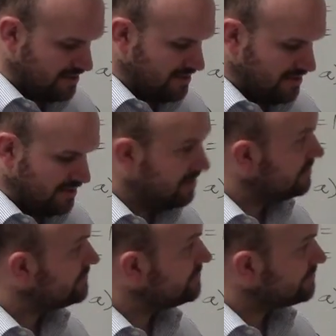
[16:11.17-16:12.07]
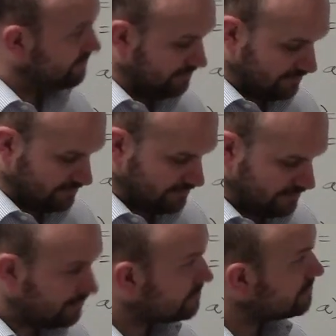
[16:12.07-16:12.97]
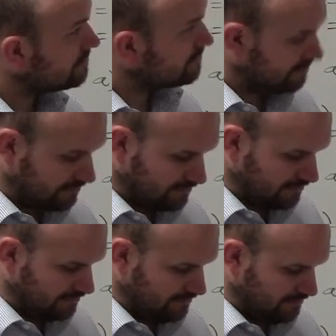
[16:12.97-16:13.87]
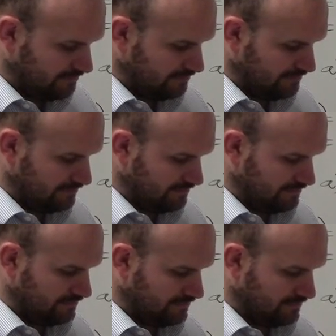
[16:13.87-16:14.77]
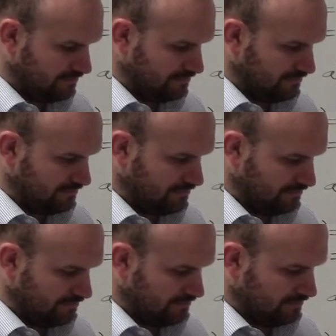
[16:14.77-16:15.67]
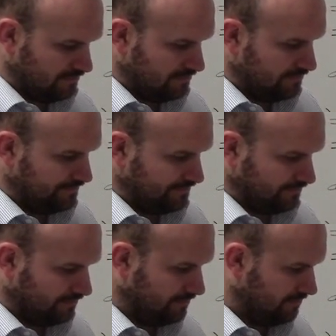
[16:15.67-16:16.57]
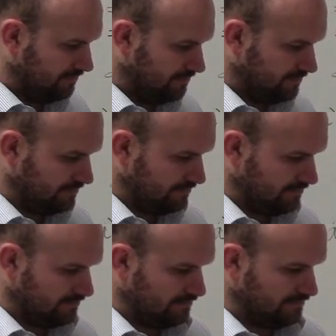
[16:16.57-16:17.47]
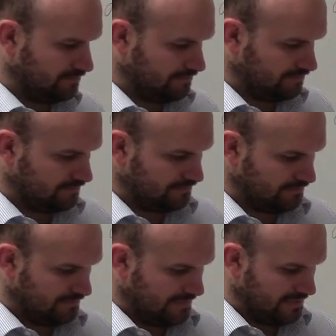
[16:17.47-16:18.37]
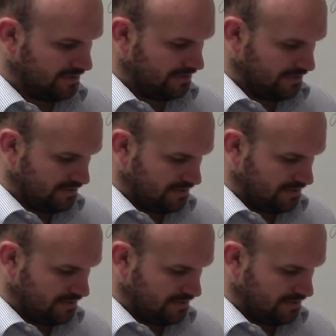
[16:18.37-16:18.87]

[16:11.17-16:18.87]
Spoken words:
[no speech]